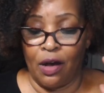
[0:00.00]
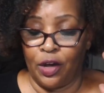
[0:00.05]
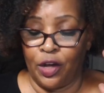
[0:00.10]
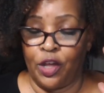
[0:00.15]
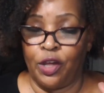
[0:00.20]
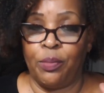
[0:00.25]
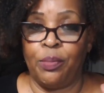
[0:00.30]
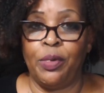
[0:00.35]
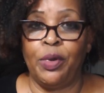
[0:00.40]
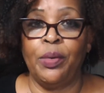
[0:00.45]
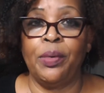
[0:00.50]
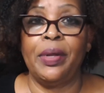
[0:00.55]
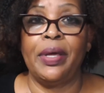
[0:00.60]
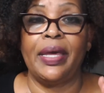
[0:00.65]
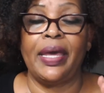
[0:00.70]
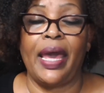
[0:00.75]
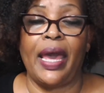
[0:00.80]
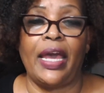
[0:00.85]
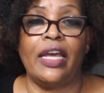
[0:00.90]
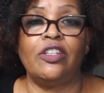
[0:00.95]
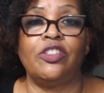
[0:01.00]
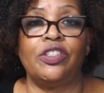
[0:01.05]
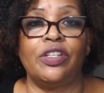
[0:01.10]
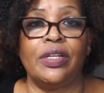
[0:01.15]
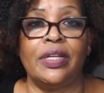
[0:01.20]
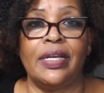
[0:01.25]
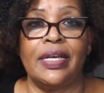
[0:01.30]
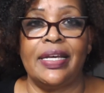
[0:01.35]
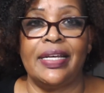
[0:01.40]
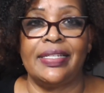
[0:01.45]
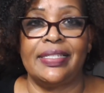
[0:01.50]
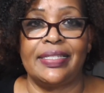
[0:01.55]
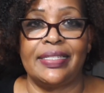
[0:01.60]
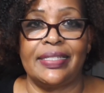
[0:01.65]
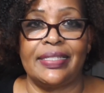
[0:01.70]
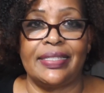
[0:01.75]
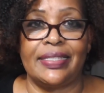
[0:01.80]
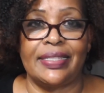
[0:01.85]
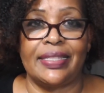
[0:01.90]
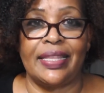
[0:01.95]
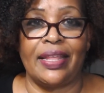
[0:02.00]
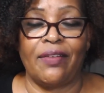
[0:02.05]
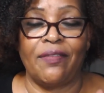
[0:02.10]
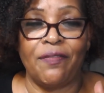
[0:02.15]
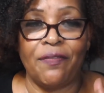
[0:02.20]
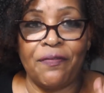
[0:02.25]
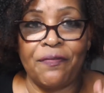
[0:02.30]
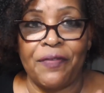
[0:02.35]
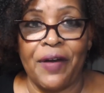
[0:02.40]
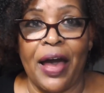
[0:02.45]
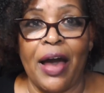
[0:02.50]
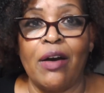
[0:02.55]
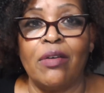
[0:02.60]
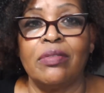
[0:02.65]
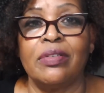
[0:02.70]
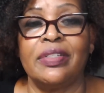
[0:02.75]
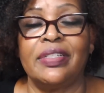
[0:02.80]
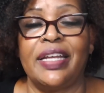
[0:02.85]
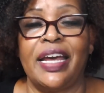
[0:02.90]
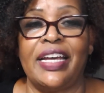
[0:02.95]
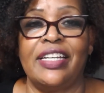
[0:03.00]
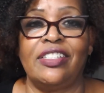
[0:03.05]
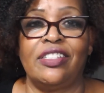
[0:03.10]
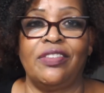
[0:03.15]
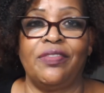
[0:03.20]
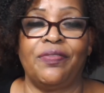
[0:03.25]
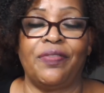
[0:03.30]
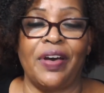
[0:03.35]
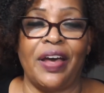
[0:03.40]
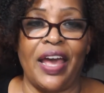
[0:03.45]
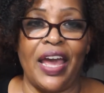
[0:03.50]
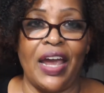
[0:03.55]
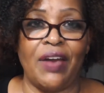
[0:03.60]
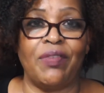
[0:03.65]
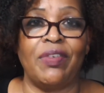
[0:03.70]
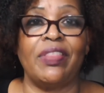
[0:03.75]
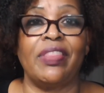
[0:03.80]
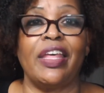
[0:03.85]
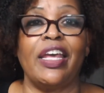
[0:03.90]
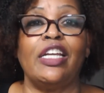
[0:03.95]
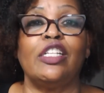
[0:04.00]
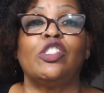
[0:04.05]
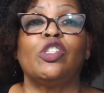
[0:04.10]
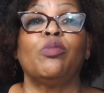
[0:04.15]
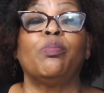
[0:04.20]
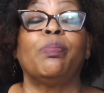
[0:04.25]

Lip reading: Communication is the foundation for everything to